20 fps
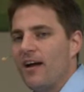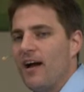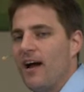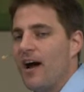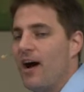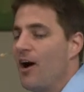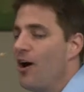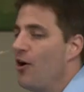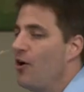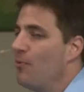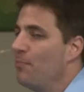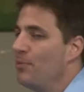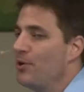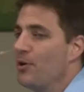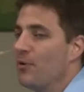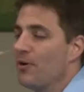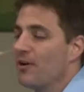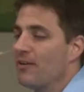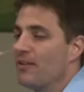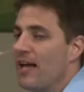I hope
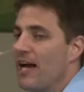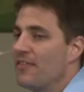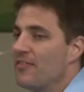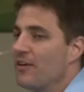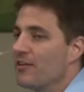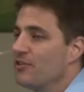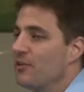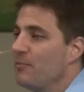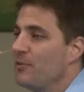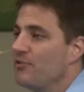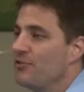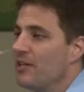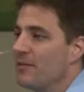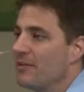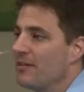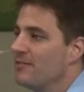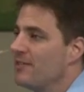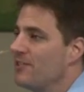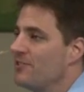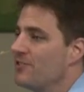you are glad there's a museum
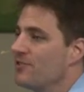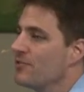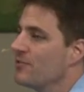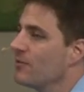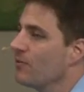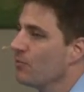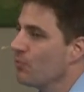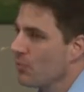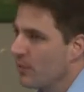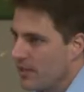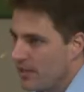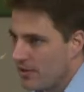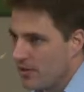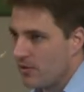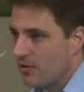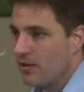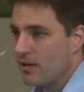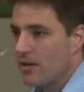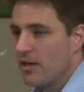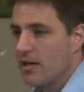that teaches the
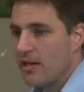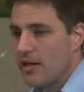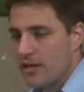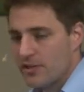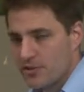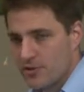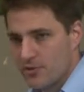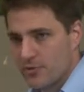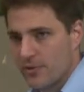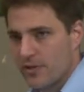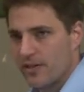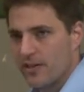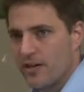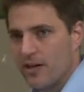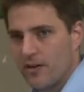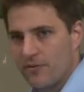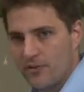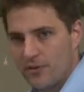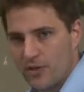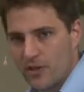real history
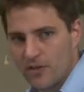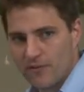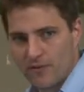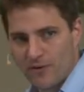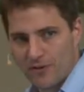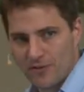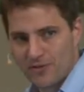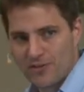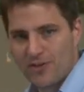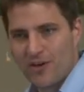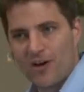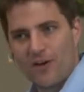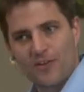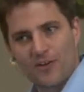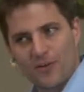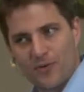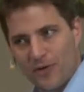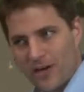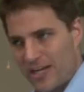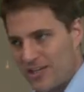of the universe called the
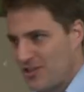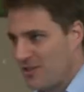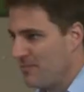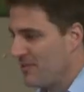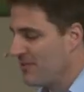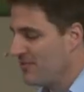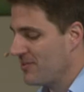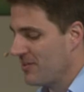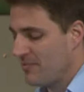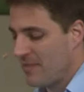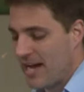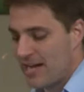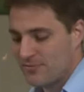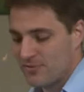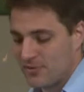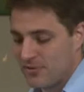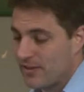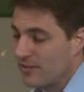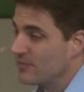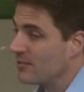creationism.
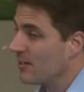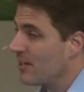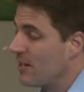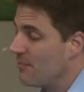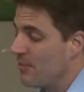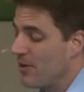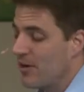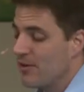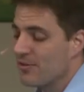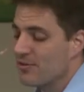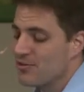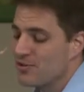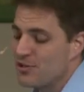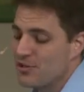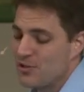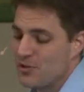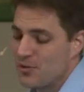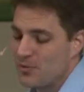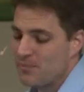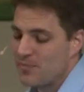There's a couple others
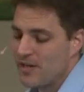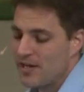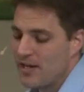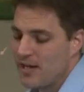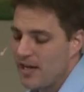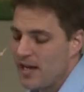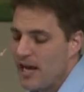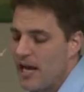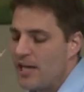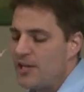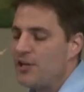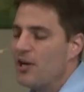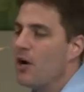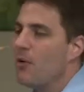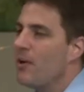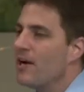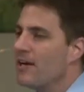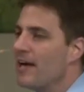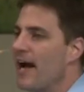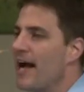too. You know
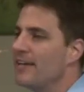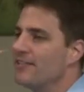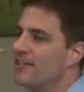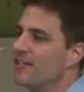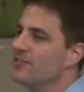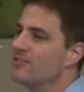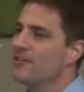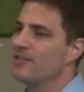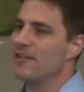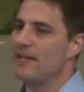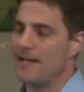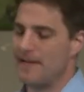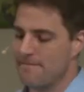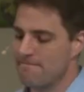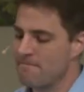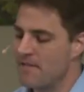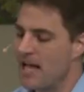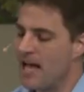what, guys? Here's the thing.